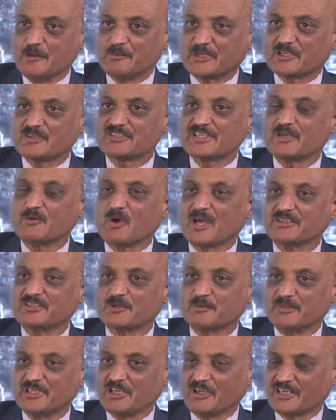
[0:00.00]
because they want
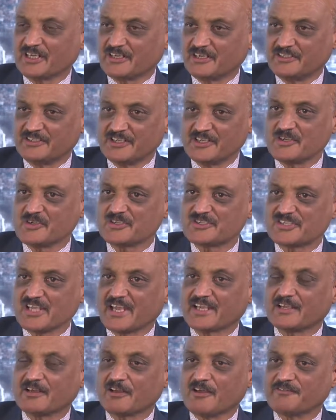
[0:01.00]
to be on a continuous
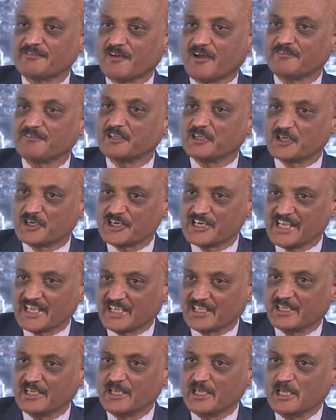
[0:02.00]
cycle of, of
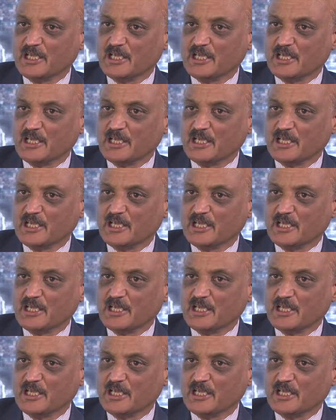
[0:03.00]
learning,